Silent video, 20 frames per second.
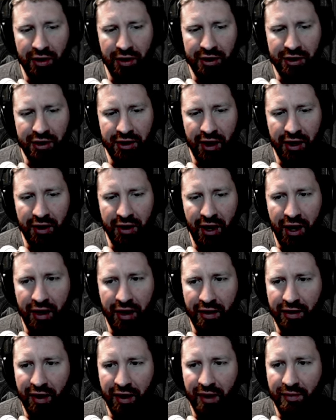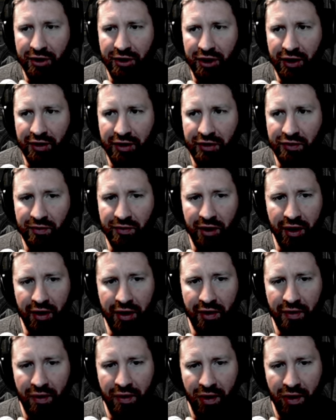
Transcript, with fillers: I just like the higher damage on this one.